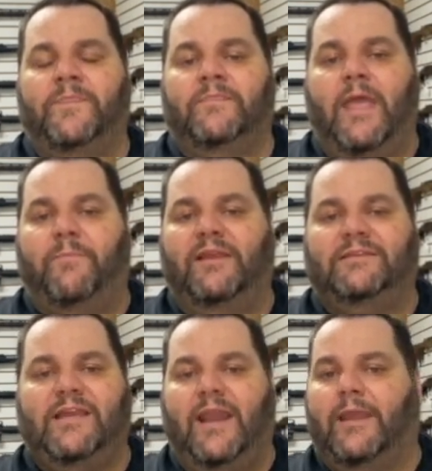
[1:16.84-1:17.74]
That being
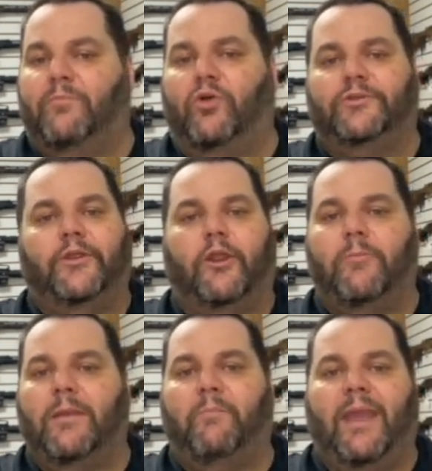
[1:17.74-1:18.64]
said, I can pull the trigger,
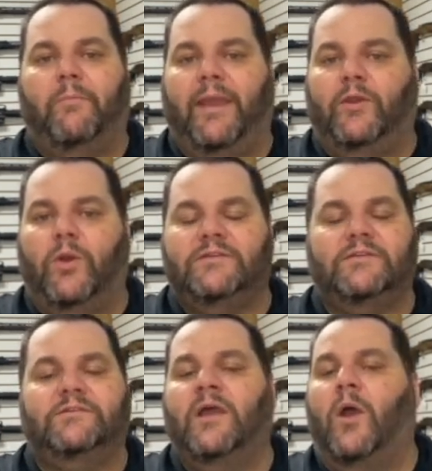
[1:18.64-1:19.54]
make bang bang
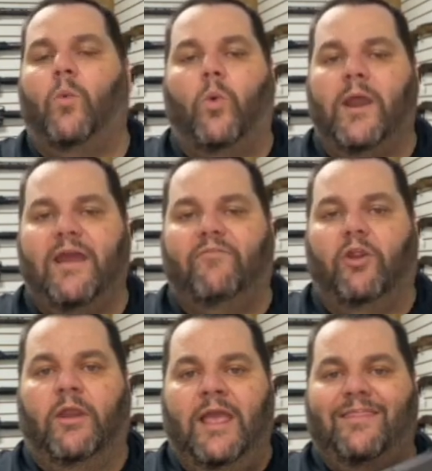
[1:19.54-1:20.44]
noises, whatever.
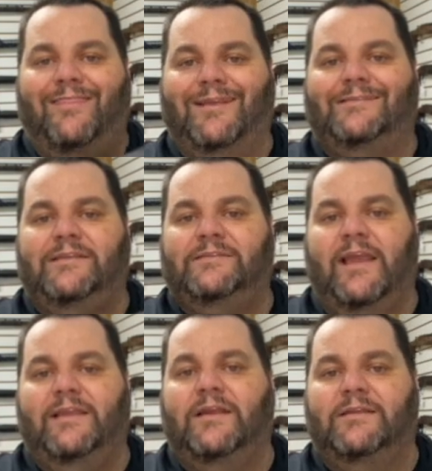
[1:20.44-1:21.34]
This is
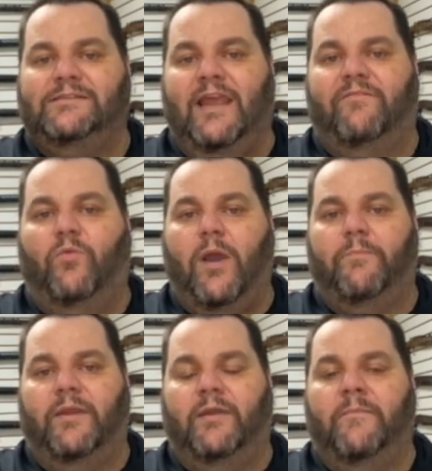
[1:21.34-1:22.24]
a safe weapon.